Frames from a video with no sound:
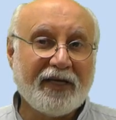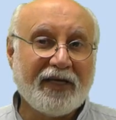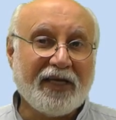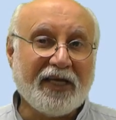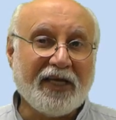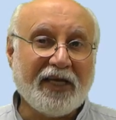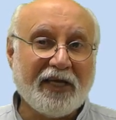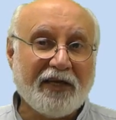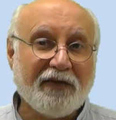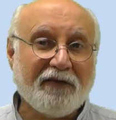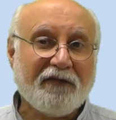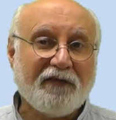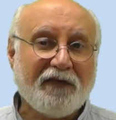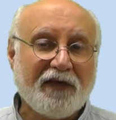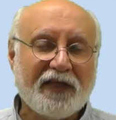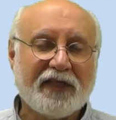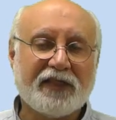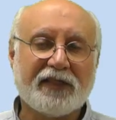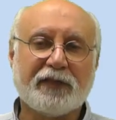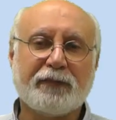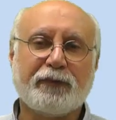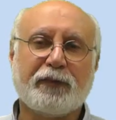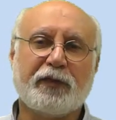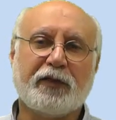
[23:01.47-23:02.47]

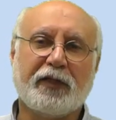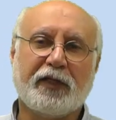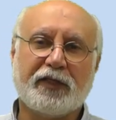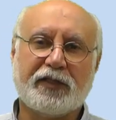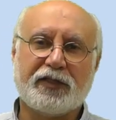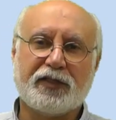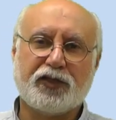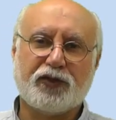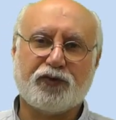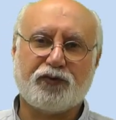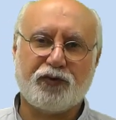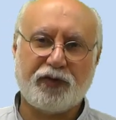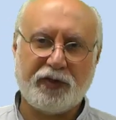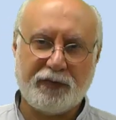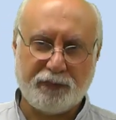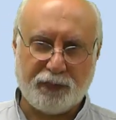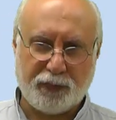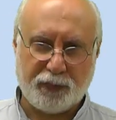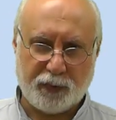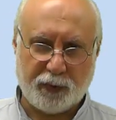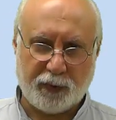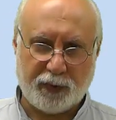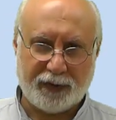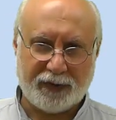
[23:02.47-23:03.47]
infeasible extreme
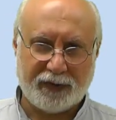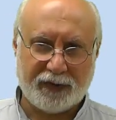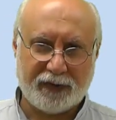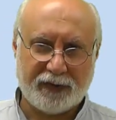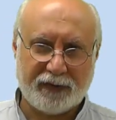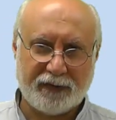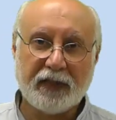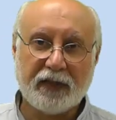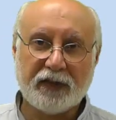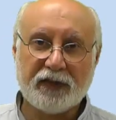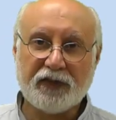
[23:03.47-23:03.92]
points.